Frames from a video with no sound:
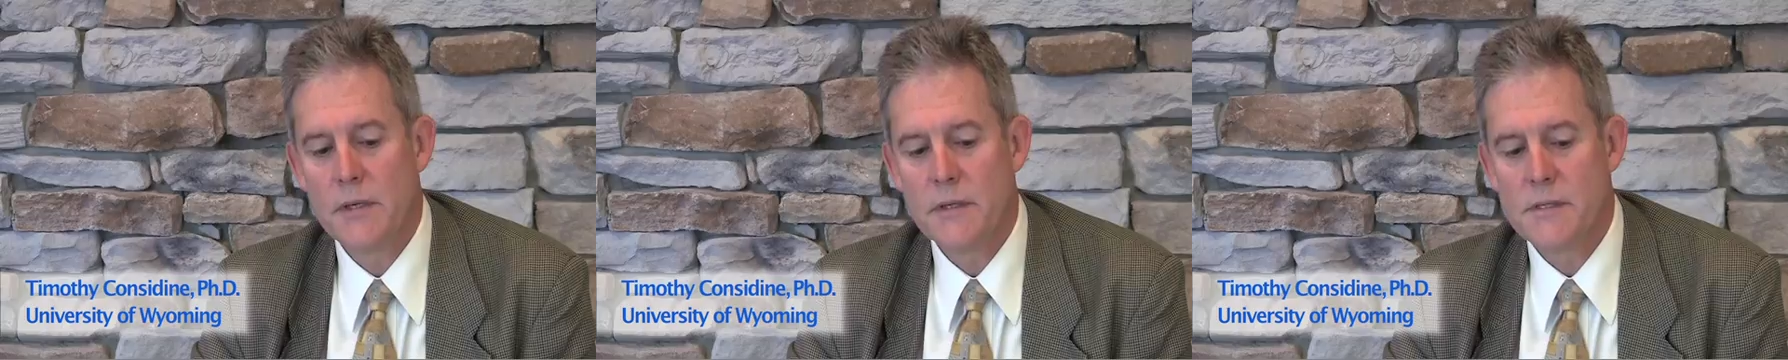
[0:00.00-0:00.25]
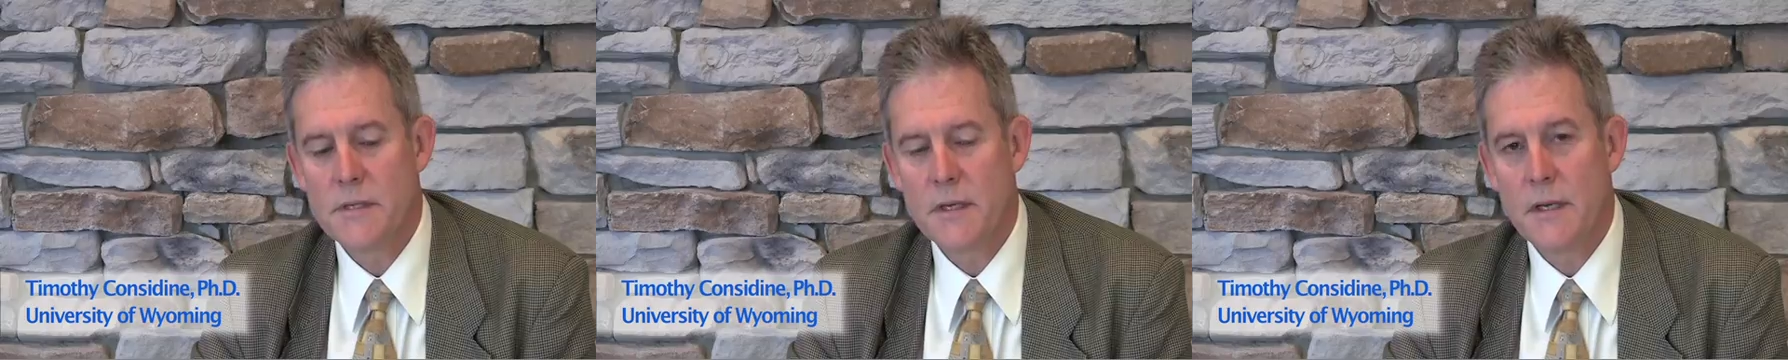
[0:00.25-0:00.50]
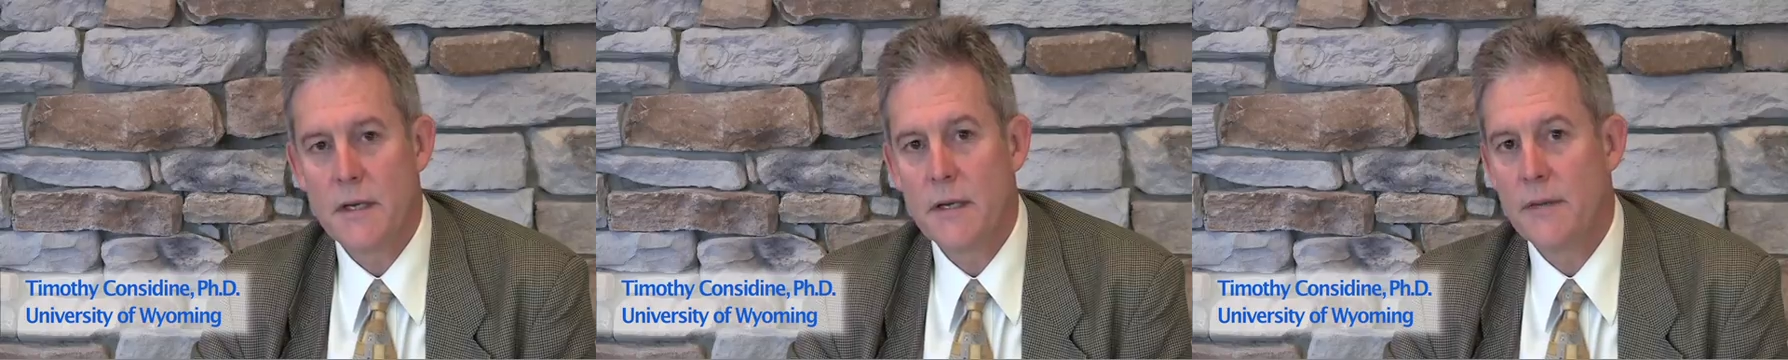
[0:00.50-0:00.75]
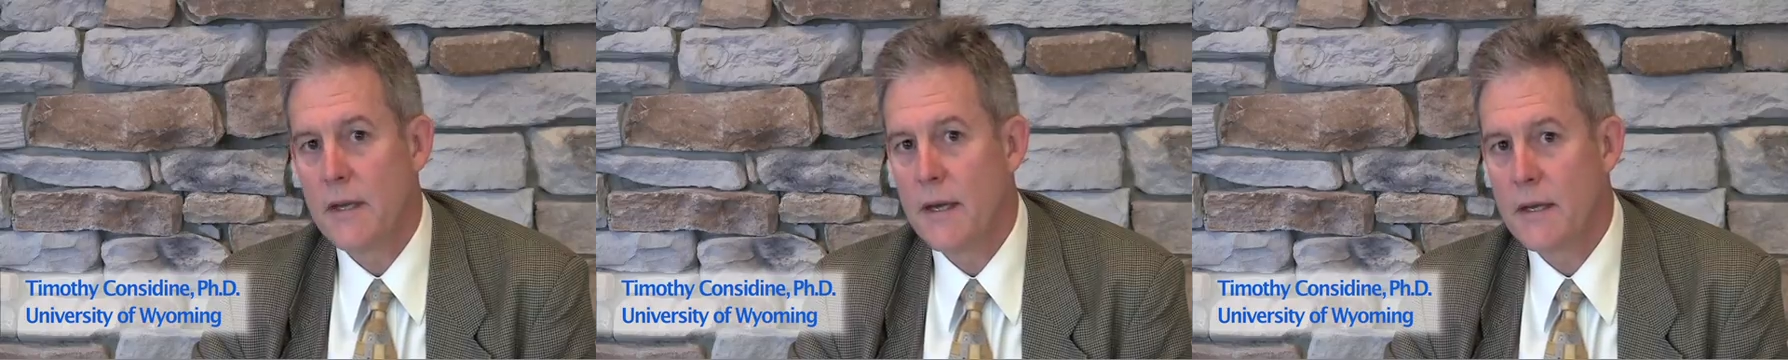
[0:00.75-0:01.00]
a study on
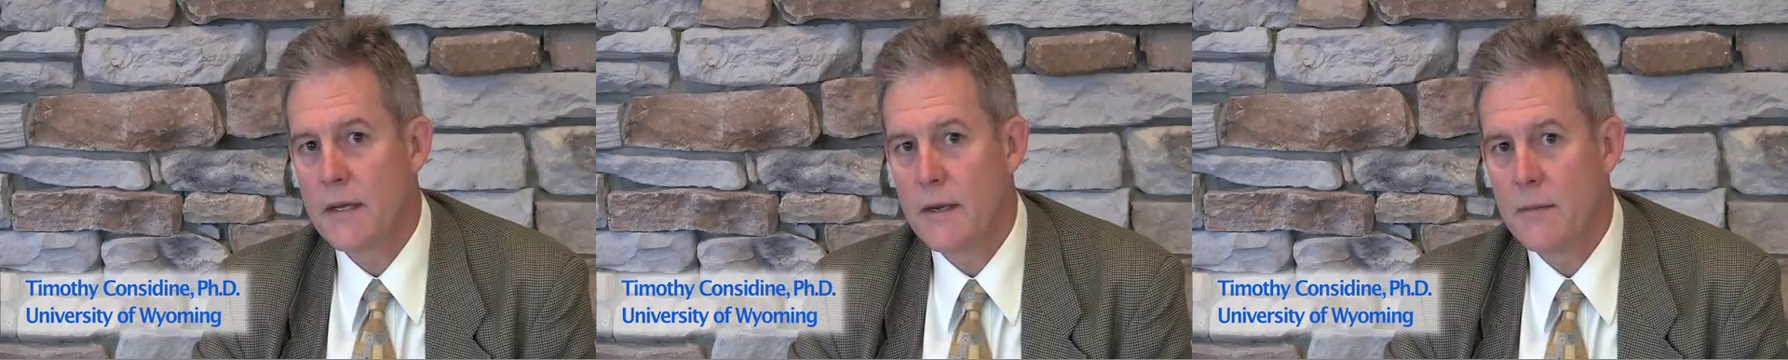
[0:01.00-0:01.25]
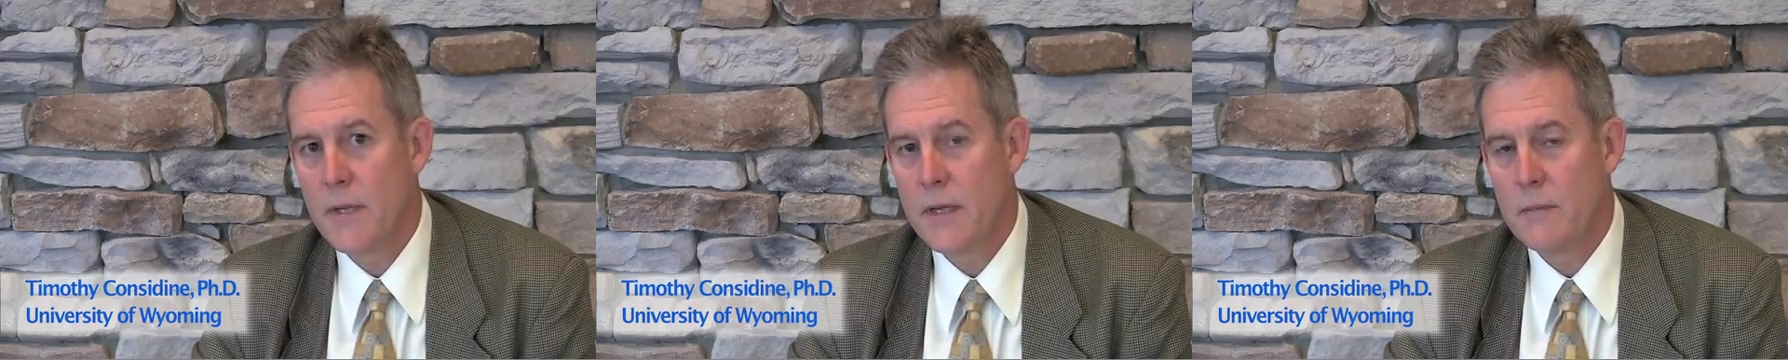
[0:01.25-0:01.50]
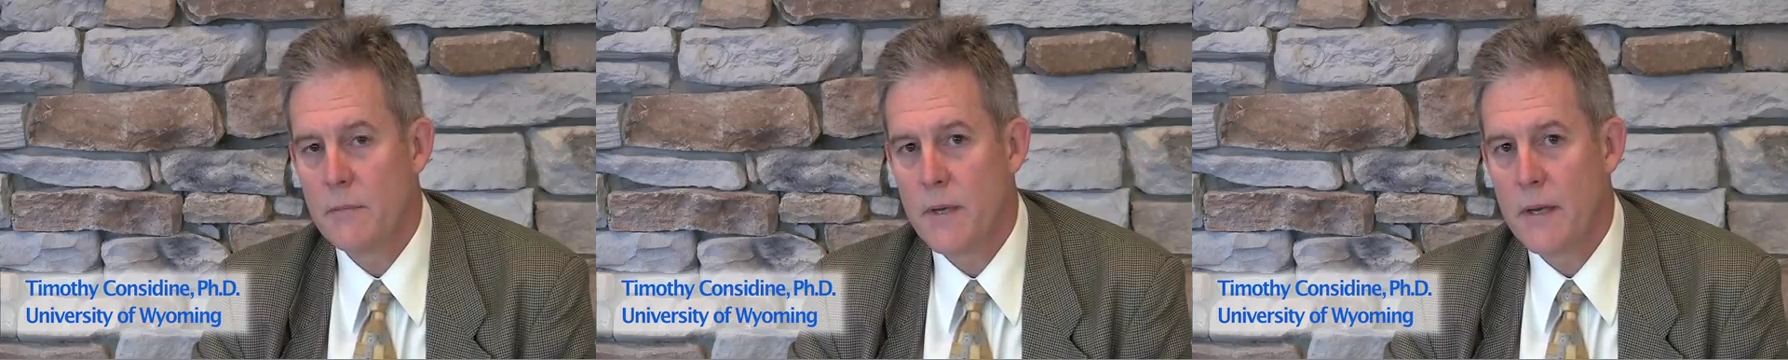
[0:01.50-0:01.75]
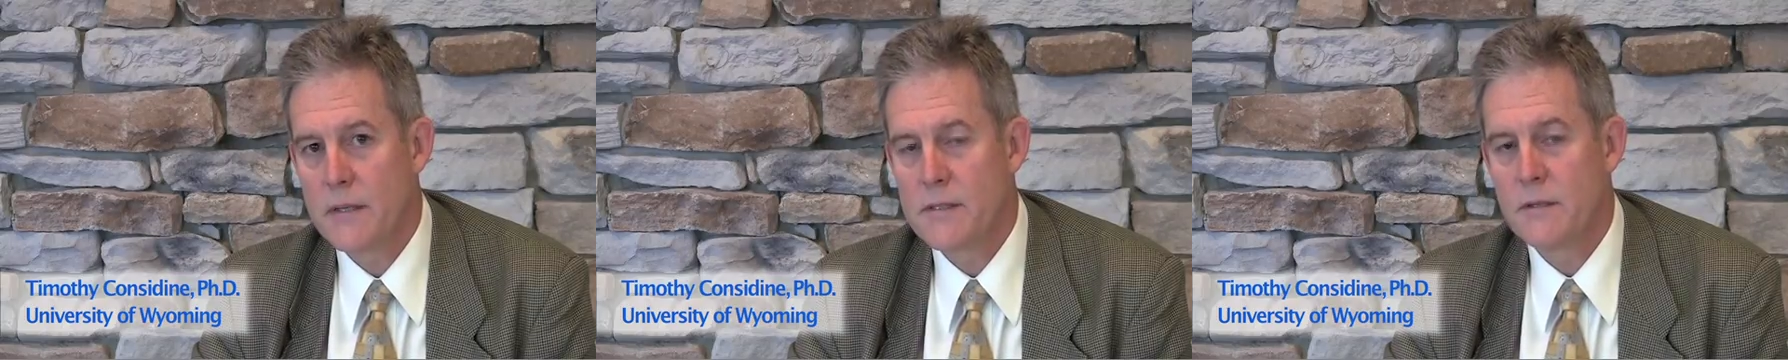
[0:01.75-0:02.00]
the economic
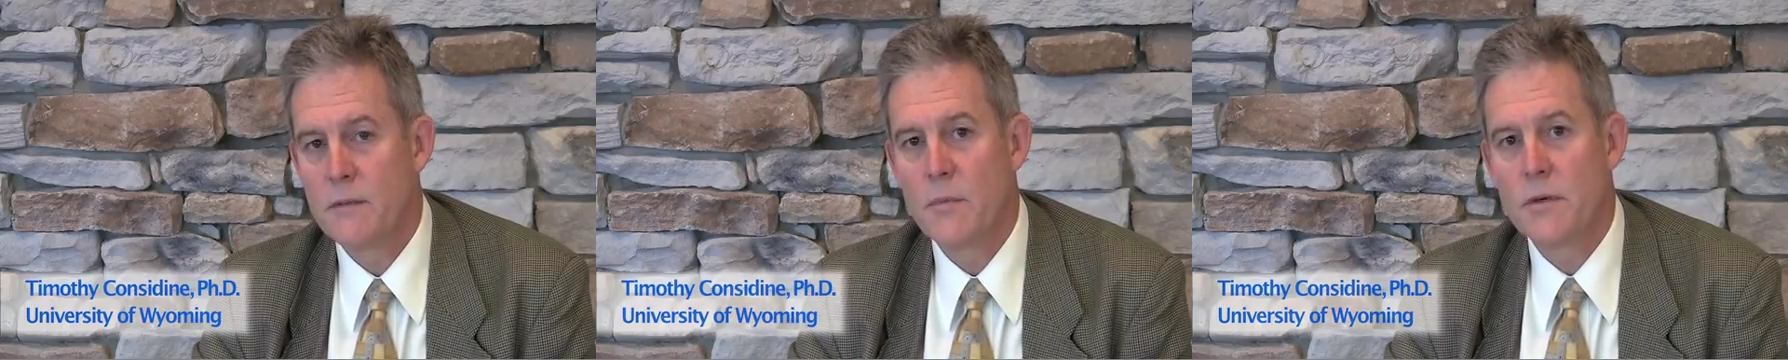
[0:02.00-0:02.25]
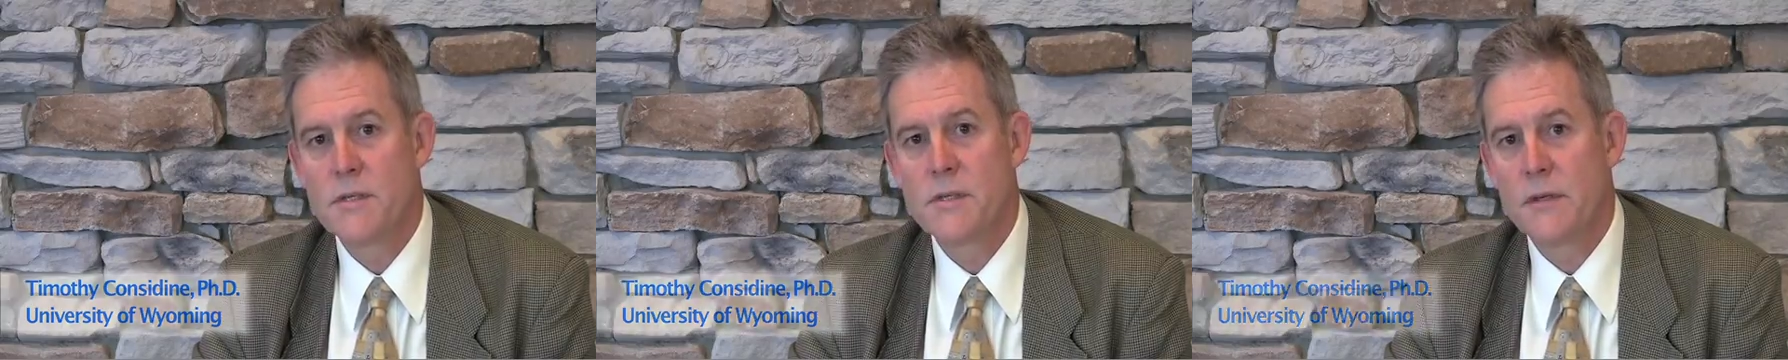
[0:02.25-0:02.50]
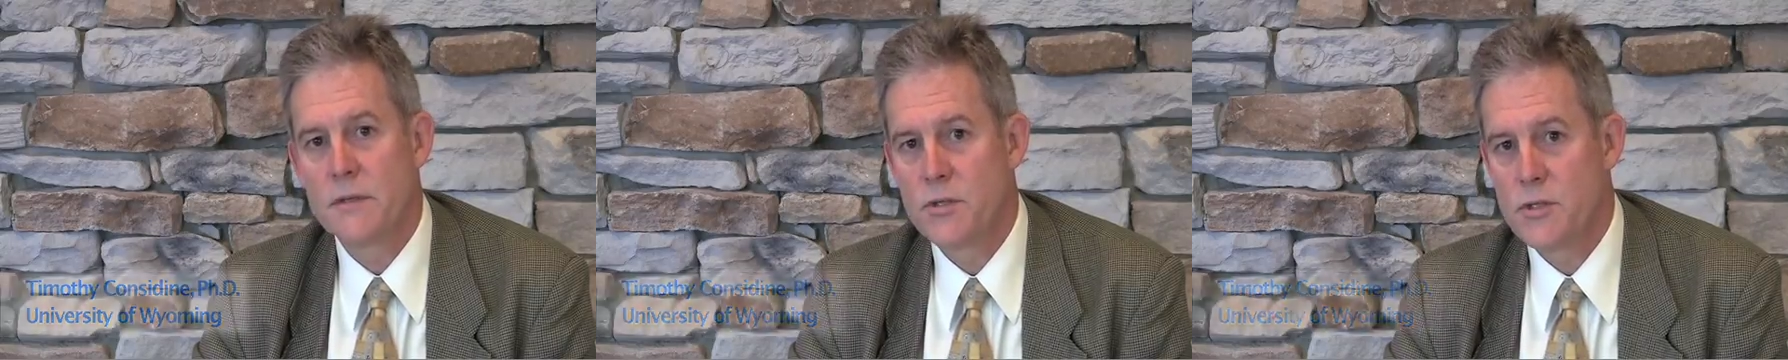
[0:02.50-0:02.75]
impacts of the Marcellus